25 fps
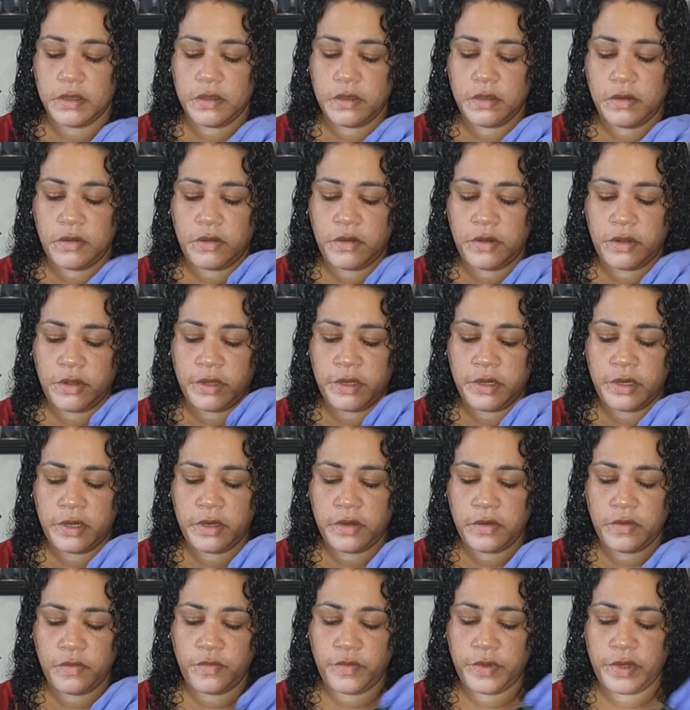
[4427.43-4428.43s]
on
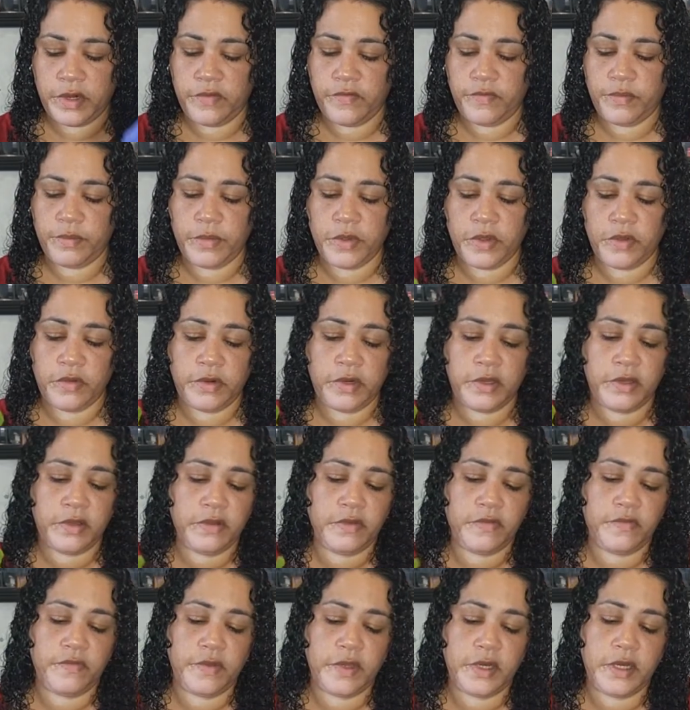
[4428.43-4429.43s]
one of
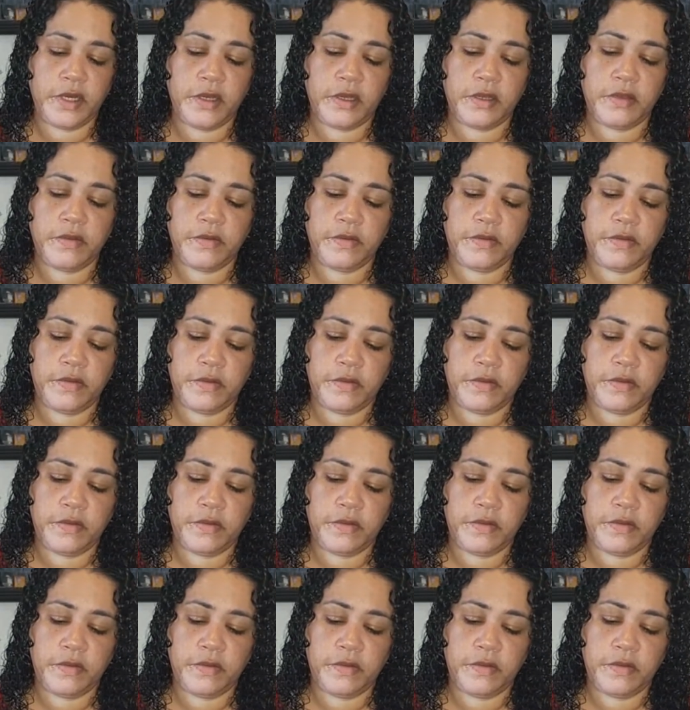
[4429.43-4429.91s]
Mona's videos.